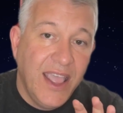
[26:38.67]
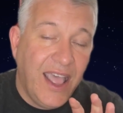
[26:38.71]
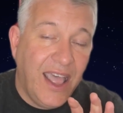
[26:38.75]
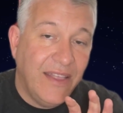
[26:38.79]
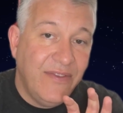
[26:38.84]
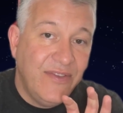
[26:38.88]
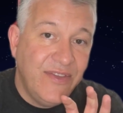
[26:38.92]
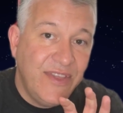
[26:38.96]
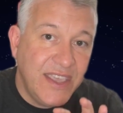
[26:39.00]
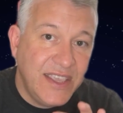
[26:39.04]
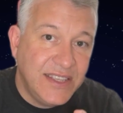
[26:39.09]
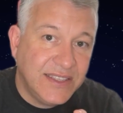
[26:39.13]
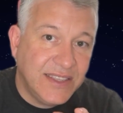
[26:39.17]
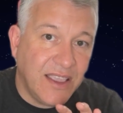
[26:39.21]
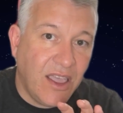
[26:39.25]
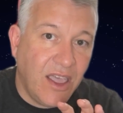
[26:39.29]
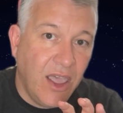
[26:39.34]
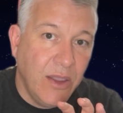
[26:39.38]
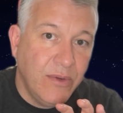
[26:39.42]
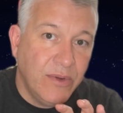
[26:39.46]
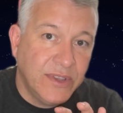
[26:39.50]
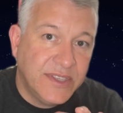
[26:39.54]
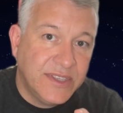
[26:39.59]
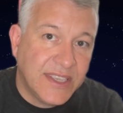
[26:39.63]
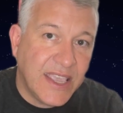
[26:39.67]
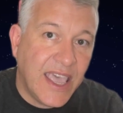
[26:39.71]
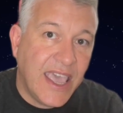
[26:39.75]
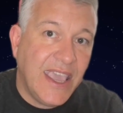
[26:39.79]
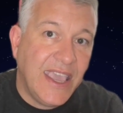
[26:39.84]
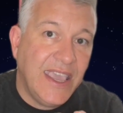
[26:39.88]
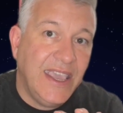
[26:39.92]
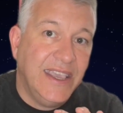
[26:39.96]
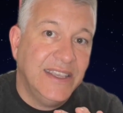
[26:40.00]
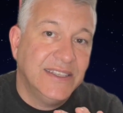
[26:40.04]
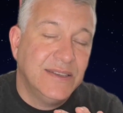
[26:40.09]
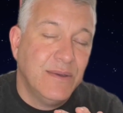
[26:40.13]
And this, I would
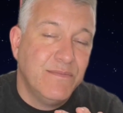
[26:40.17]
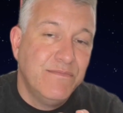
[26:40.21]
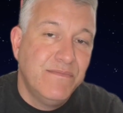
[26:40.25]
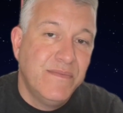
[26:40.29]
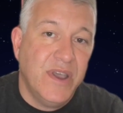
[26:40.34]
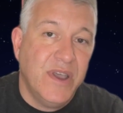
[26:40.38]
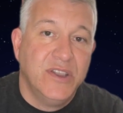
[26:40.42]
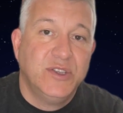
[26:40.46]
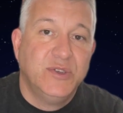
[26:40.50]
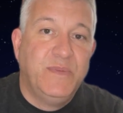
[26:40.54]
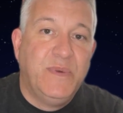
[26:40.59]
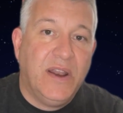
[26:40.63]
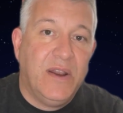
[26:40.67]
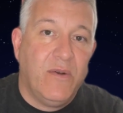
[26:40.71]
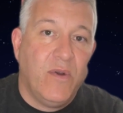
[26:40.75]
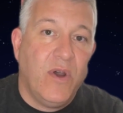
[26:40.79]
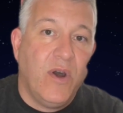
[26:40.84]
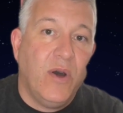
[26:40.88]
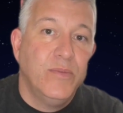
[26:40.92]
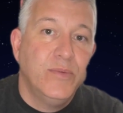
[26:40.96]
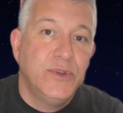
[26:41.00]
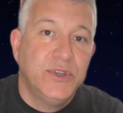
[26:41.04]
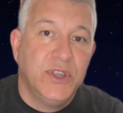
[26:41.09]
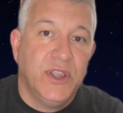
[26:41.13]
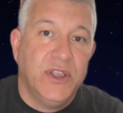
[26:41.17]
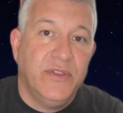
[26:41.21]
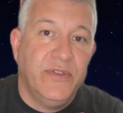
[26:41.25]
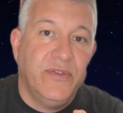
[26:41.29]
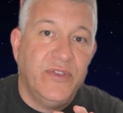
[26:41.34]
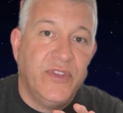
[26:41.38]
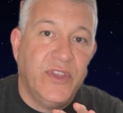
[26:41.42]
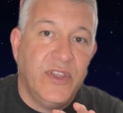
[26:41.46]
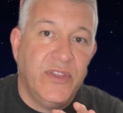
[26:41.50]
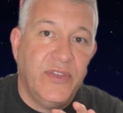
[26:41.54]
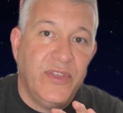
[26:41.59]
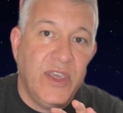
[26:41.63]
say, is a much better option
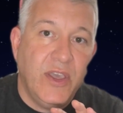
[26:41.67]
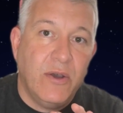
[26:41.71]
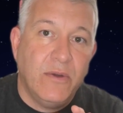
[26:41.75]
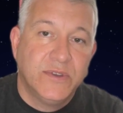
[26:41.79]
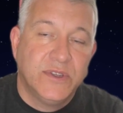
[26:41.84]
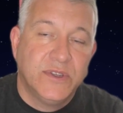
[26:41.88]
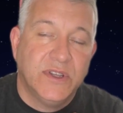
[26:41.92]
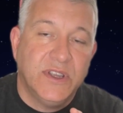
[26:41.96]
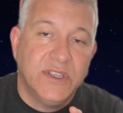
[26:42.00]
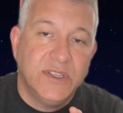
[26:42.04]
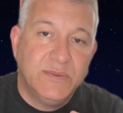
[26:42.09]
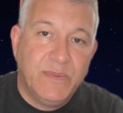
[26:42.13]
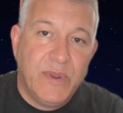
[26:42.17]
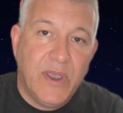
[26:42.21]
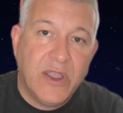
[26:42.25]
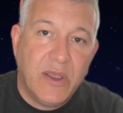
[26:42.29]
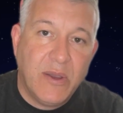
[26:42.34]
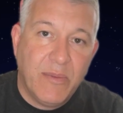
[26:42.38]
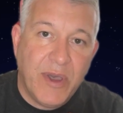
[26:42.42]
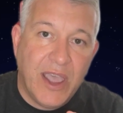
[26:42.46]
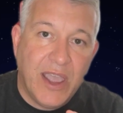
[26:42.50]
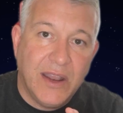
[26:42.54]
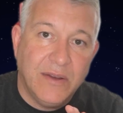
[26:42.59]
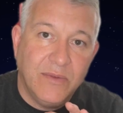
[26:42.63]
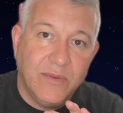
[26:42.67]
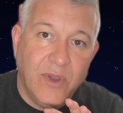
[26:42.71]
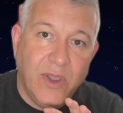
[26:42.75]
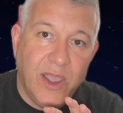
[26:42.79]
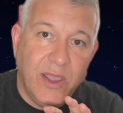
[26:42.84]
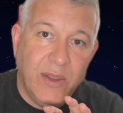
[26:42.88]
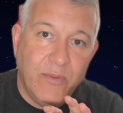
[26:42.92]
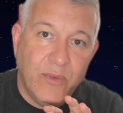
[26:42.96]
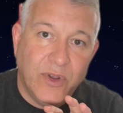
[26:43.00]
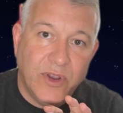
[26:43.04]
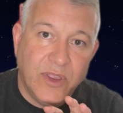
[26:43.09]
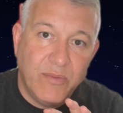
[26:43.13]
than the option I spoke about
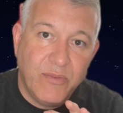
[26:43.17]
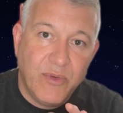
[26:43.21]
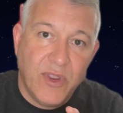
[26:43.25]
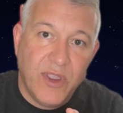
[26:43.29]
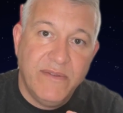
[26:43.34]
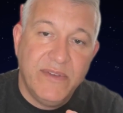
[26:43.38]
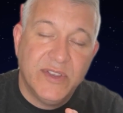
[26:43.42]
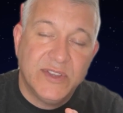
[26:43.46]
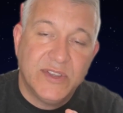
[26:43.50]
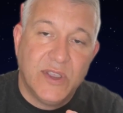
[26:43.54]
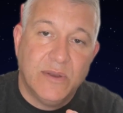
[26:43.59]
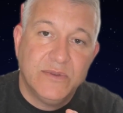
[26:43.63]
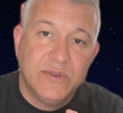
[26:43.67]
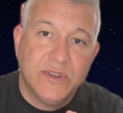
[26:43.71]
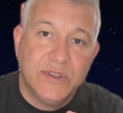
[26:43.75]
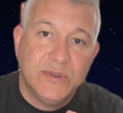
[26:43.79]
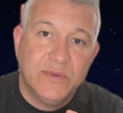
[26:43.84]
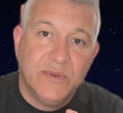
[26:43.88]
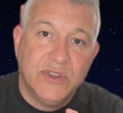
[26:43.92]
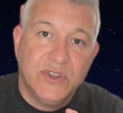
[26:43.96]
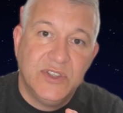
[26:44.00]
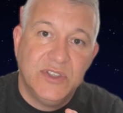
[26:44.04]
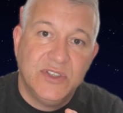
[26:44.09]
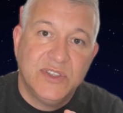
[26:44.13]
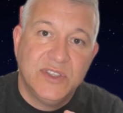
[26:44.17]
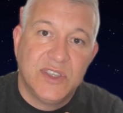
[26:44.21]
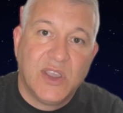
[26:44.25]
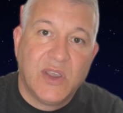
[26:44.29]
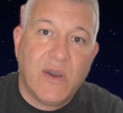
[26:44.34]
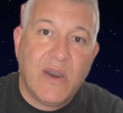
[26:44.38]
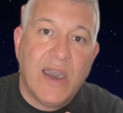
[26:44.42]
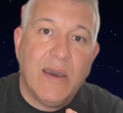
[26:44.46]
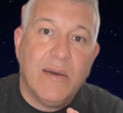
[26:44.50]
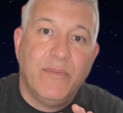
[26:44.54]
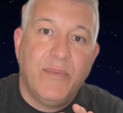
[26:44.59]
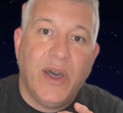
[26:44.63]
in one of the previous options, which is to
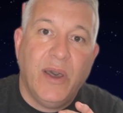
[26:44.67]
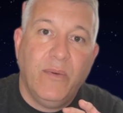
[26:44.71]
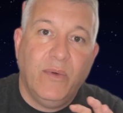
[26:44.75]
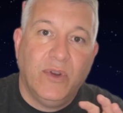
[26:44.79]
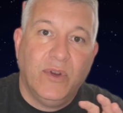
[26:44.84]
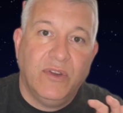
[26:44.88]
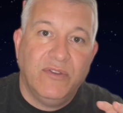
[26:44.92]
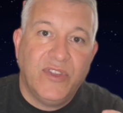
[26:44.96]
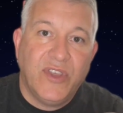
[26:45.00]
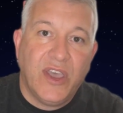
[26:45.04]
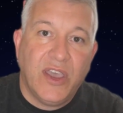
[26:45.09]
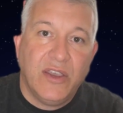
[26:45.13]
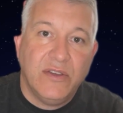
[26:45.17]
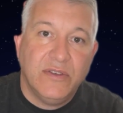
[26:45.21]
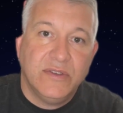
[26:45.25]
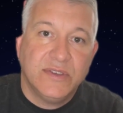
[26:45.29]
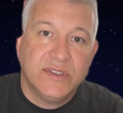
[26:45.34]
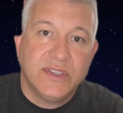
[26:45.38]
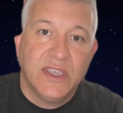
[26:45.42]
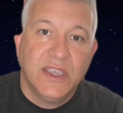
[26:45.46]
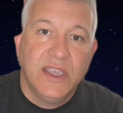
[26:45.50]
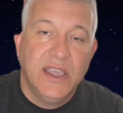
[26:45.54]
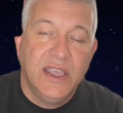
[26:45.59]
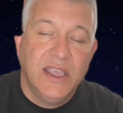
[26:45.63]
go out and buy one of those